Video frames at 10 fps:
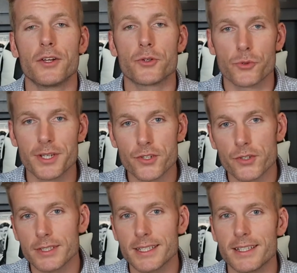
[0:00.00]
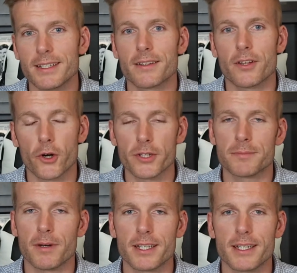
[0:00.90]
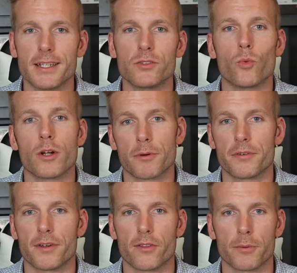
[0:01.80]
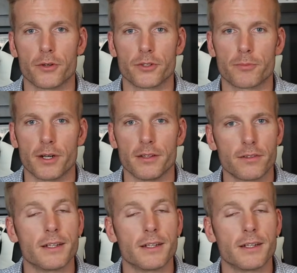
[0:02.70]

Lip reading: Traditionally, earnest money is 1% of the purchase price.